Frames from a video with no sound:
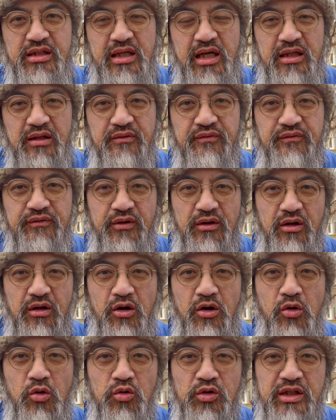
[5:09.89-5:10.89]
kind of
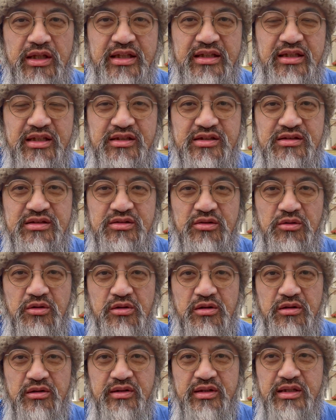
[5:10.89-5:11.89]
holiness
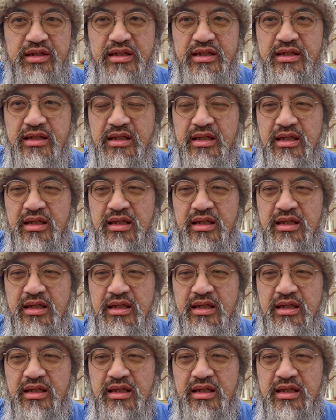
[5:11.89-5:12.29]
or the